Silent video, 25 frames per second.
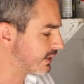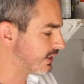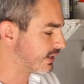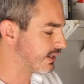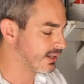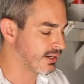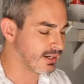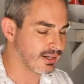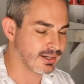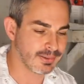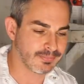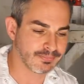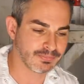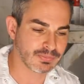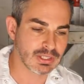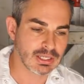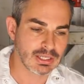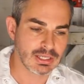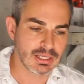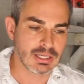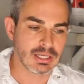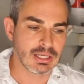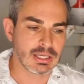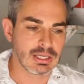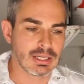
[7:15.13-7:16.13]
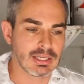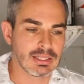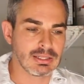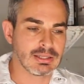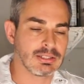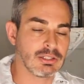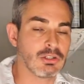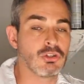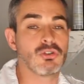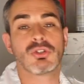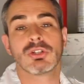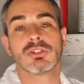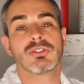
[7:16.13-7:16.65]
Um,
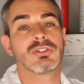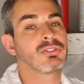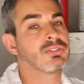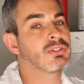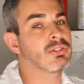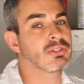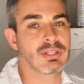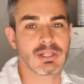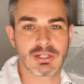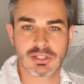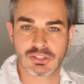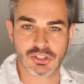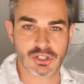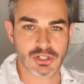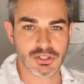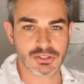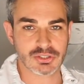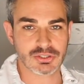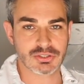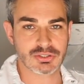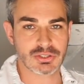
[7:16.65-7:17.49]
you can still get a charging